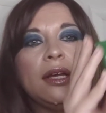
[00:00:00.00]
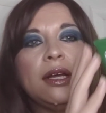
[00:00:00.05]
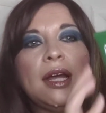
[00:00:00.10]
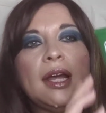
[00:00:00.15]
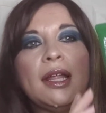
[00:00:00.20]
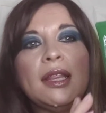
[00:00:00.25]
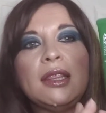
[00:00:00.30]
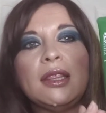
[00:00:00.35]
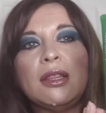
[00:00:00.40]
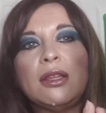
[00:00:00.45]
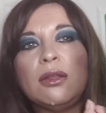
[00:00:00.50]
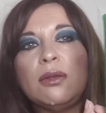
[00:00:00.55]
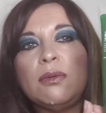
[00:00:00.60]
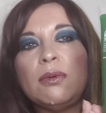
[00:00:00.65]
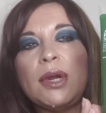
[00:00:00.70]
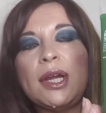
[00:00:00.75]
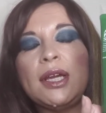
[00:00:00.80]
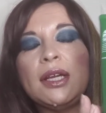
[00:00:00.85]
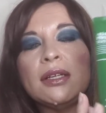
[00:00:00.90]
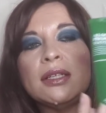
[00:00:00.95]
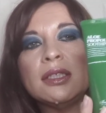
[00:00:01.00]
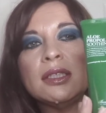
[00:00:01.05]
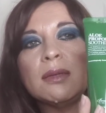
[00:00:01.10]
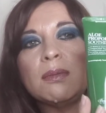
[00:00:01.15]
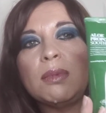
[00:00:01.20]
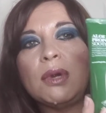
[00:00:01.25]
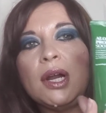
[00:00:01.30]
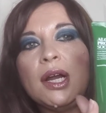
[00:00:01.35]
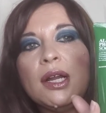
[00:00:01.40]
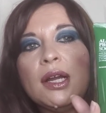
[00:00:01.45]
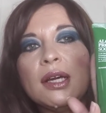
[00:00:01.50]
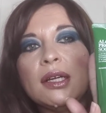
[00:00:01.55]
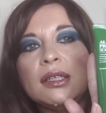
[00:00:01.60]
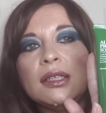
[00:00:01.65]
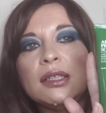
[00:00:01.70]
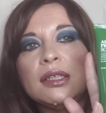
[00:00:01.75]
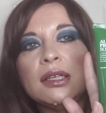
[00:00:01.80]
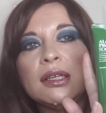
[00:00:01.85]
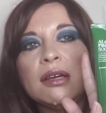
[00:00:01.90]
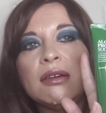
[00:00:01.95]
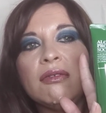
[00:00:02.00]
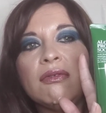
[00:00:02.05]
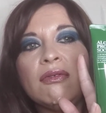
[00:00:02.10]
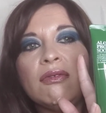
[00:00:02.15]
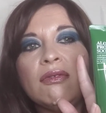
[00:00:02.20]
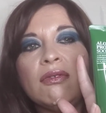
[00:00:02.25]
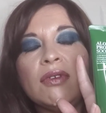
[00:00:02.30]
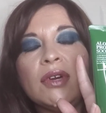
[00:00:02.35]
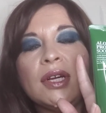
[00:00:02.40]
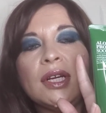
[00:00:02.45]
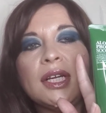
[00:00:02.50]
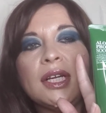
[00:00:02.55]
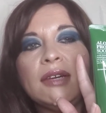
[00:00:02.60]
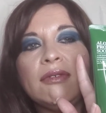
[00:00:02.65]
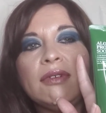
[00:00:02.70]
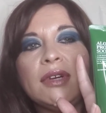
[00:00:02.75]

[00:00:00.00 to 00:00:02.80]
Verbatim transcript: and right here is the product very